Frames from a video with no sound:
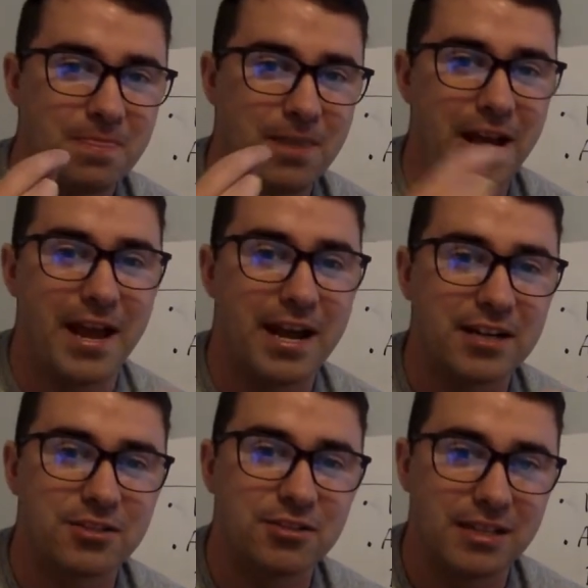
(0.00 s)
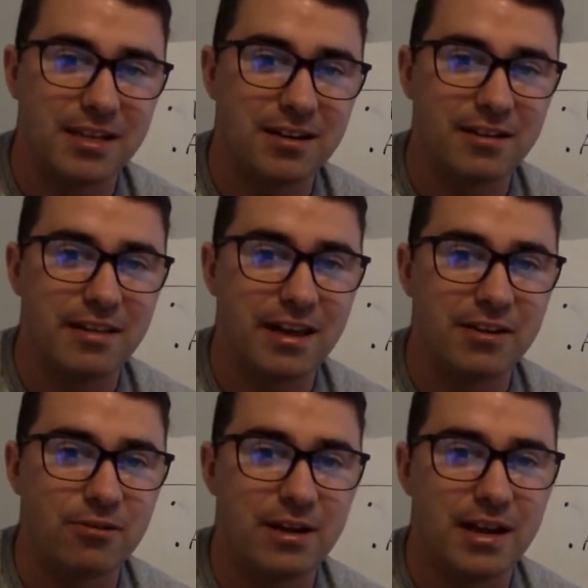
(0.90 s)
that extra gear that
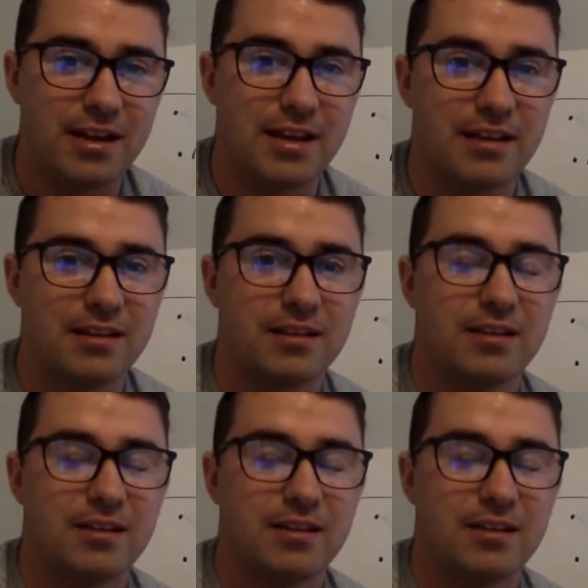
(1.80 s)
you were hitting